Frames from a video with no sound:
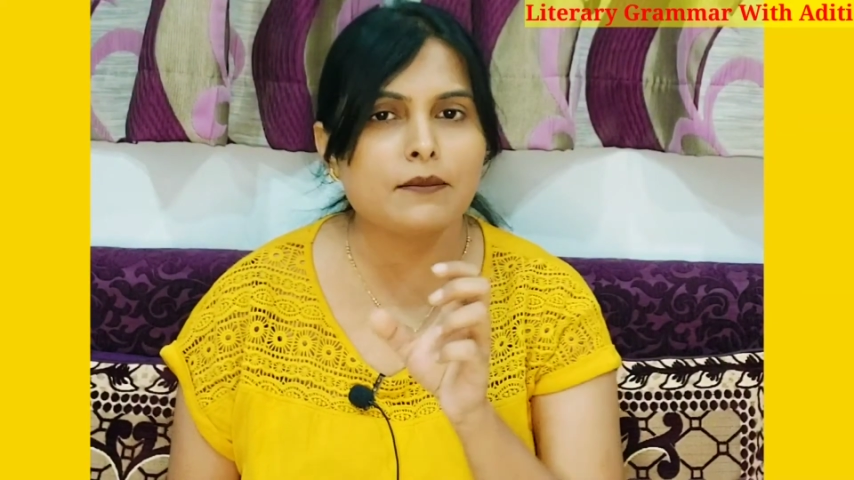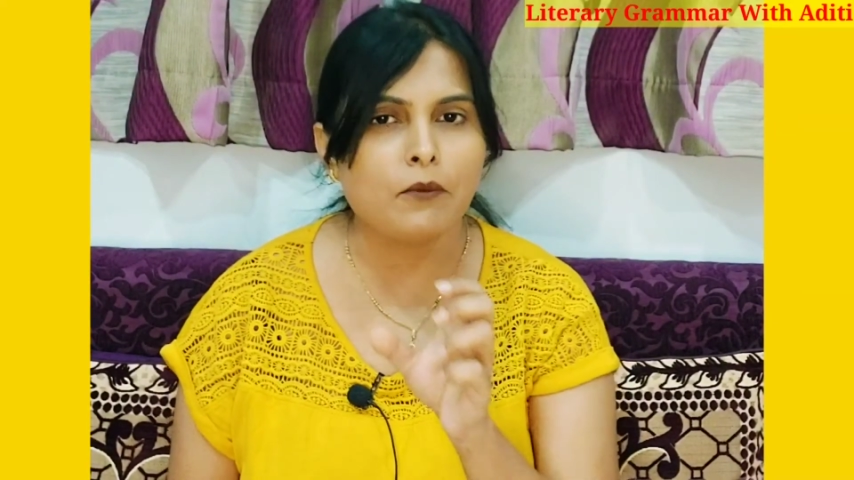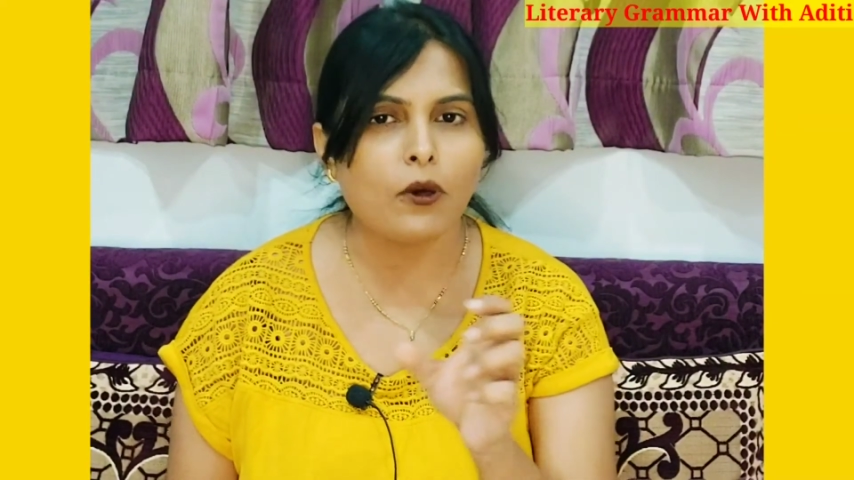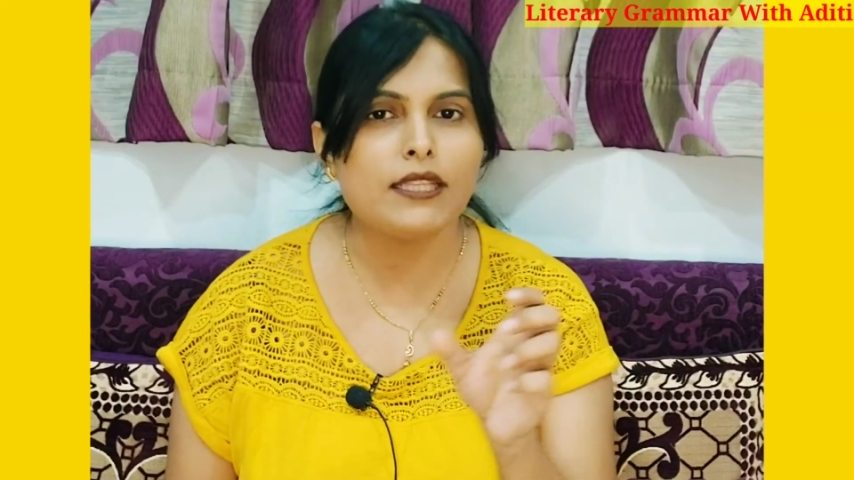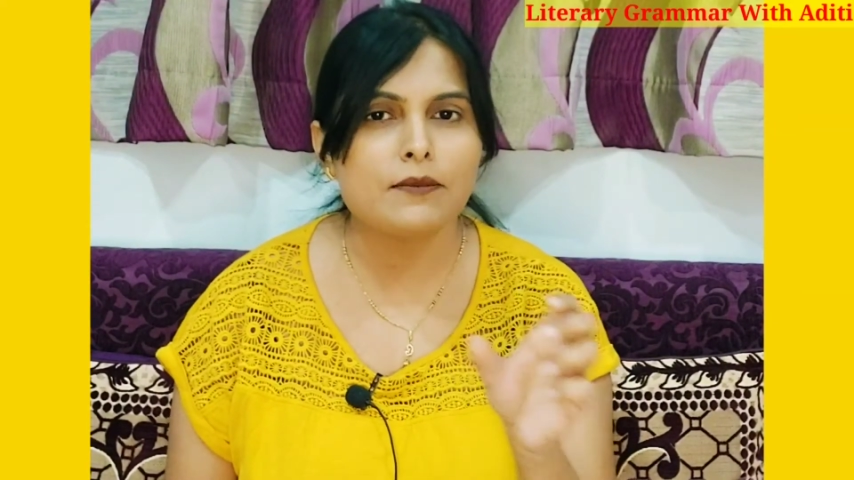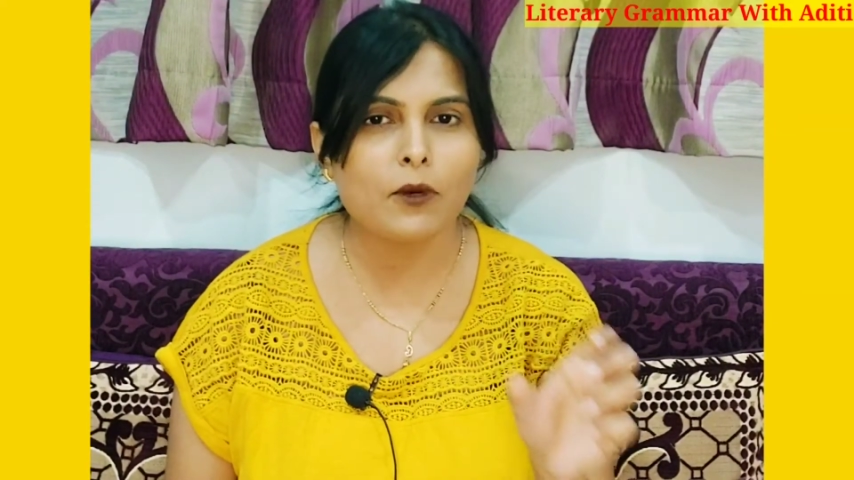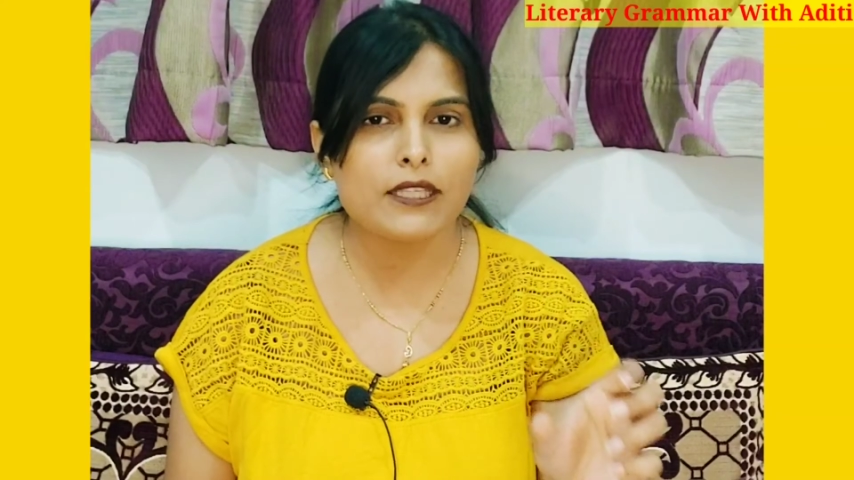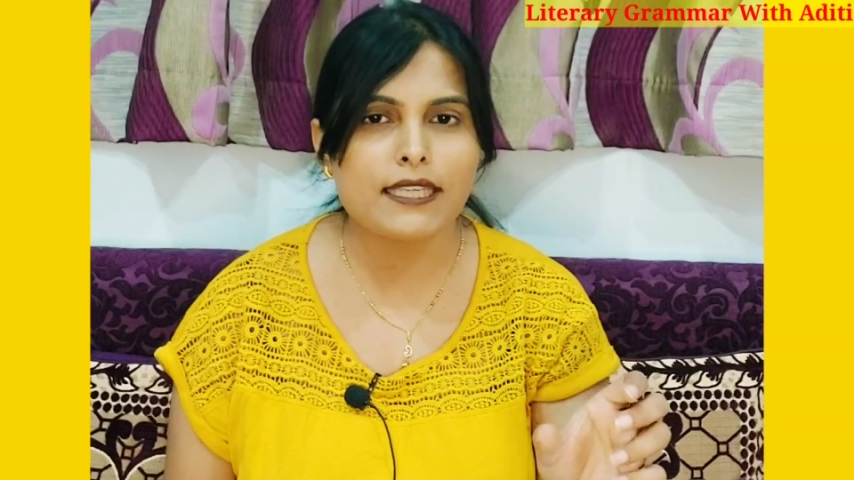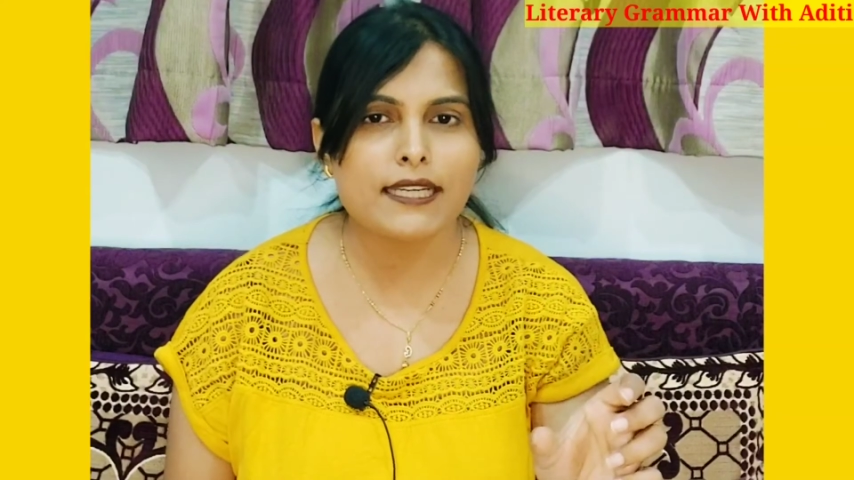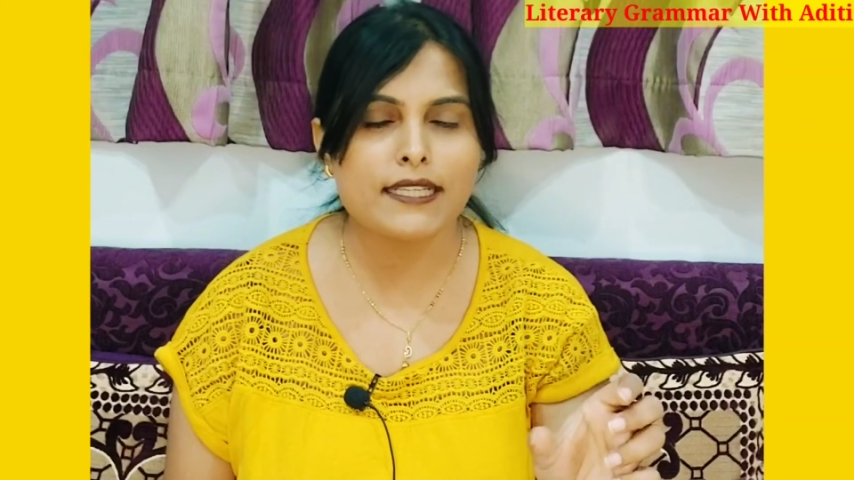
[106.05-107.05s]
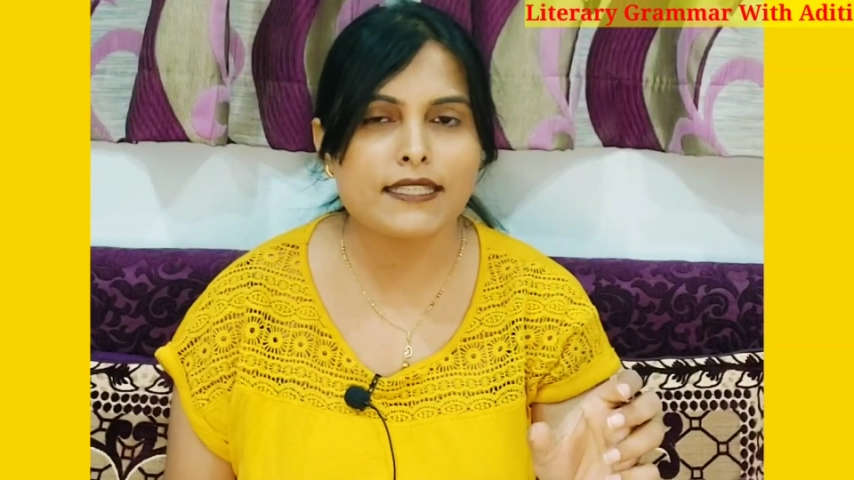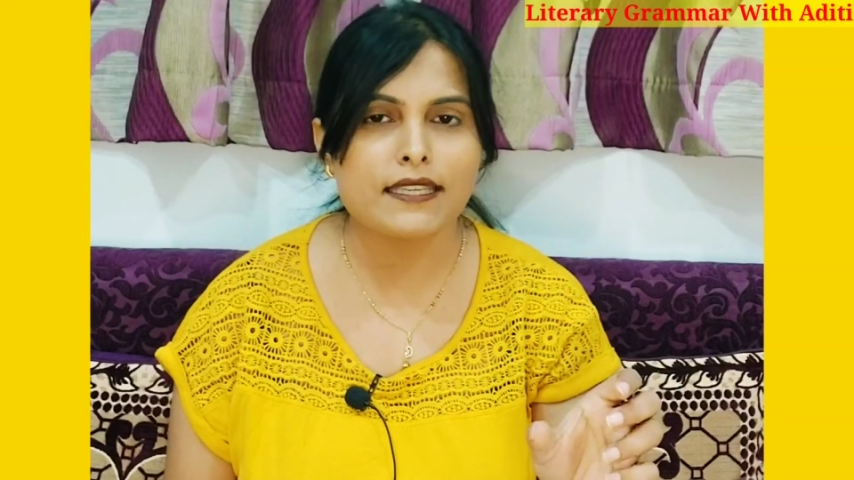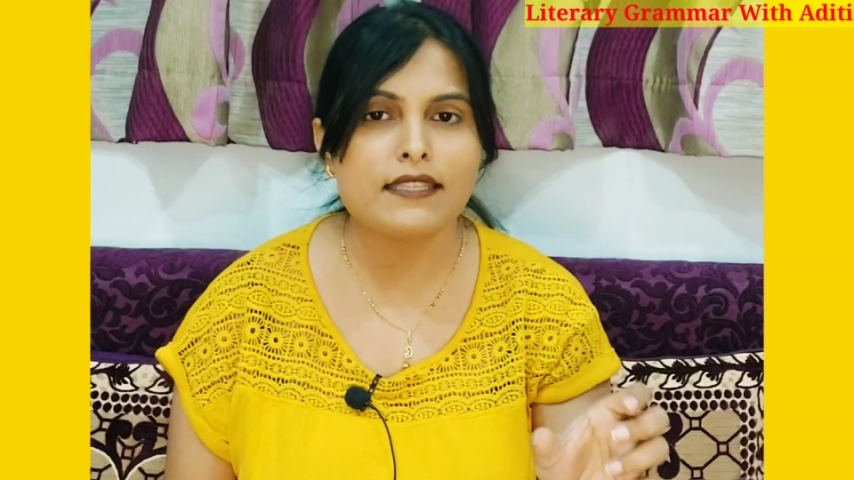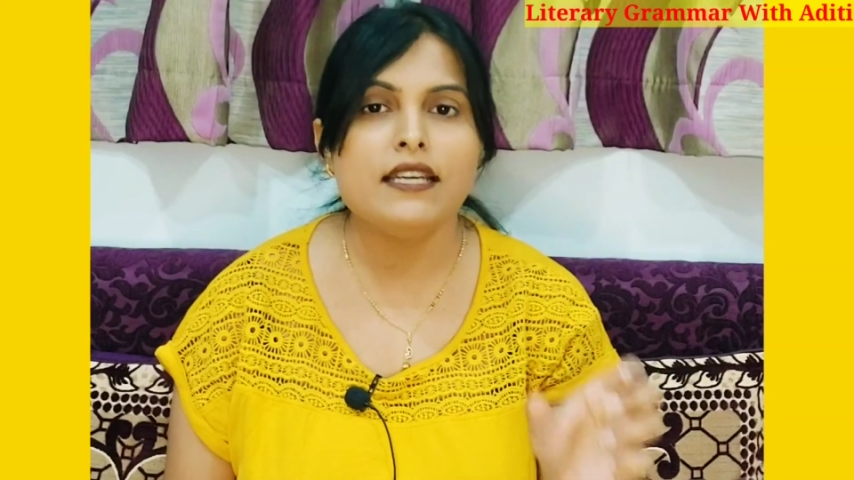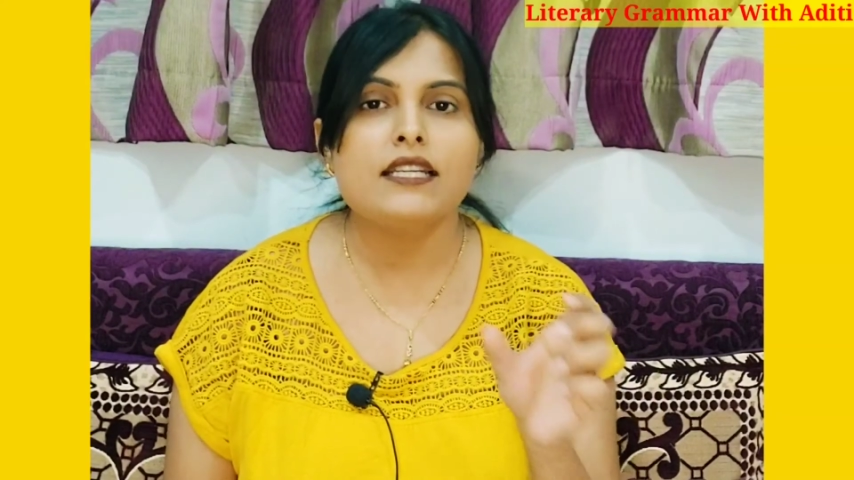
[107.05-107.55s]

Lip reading: small sentences,